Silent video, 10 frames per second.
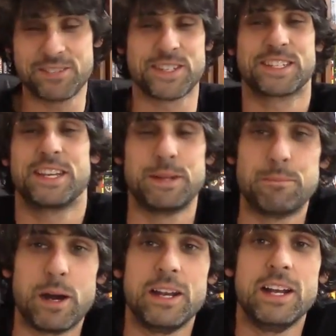I'm just kidding.
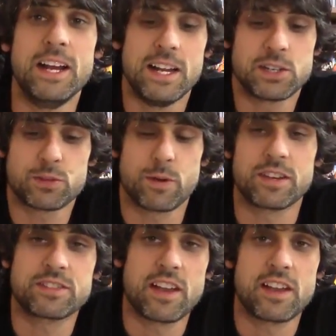But just want
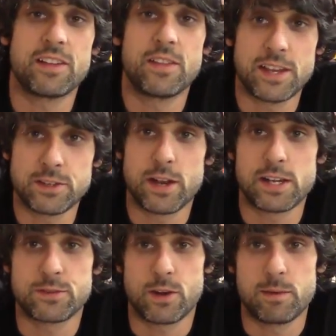to say thank you
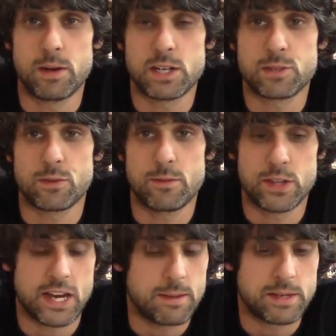guys very much for
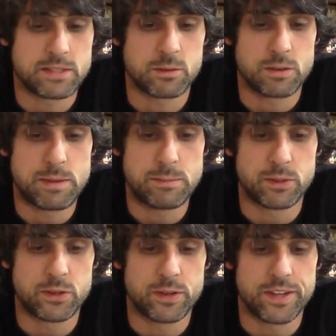everything. I met some good
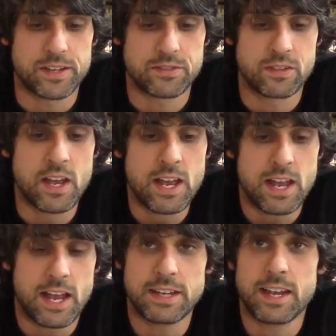people doing this,
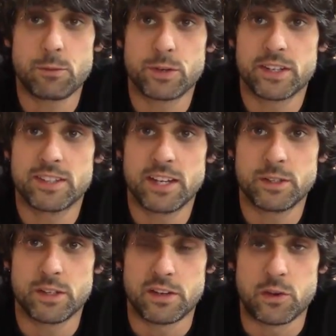and I will
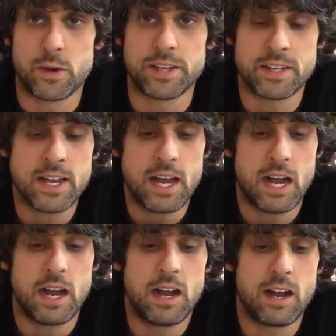continue to do it.
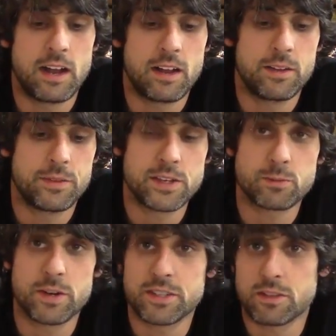Uh,
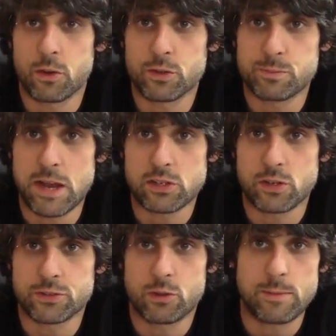this one is a little
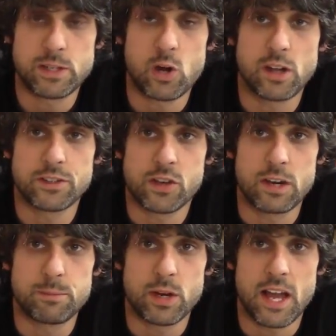special. Screaming Toilet's going
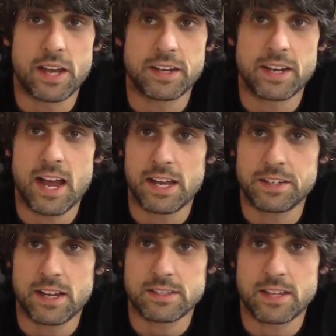to put on a
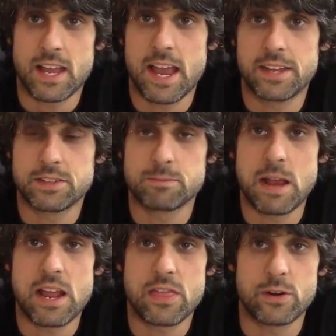contest that ends
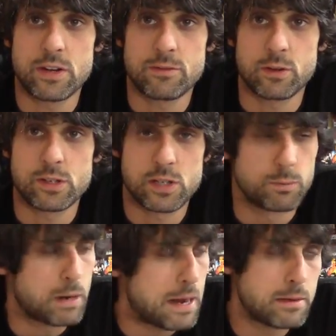May 31st.
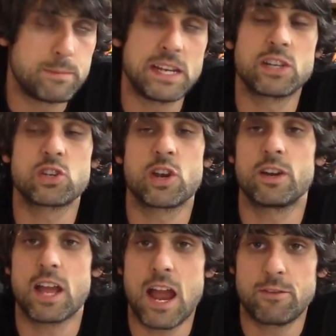It'll probably be being
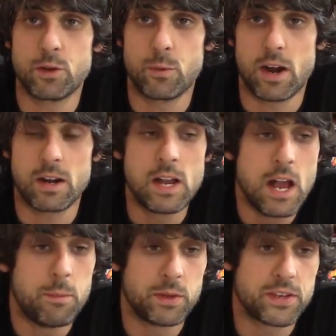shared everywhere.
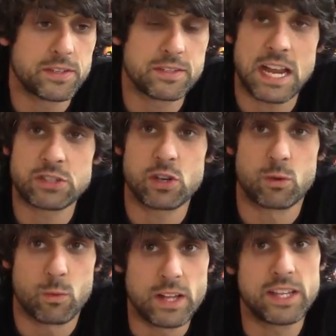But this is actually
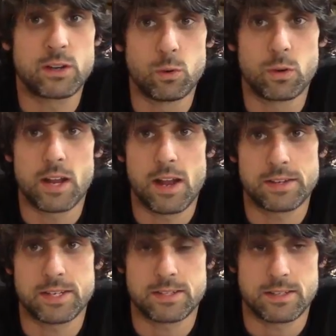a really cool
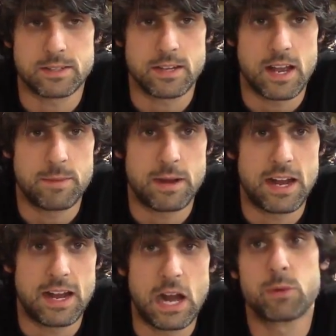contest this time.
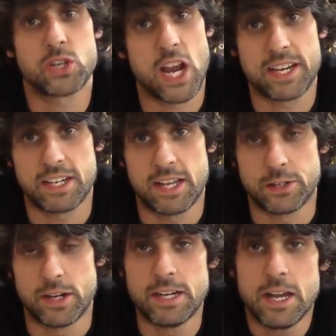Uh, I wish I could
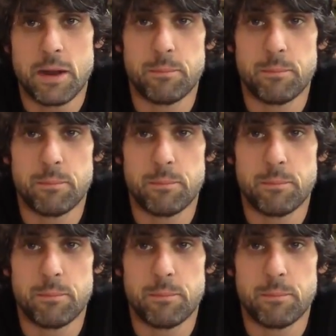enter it.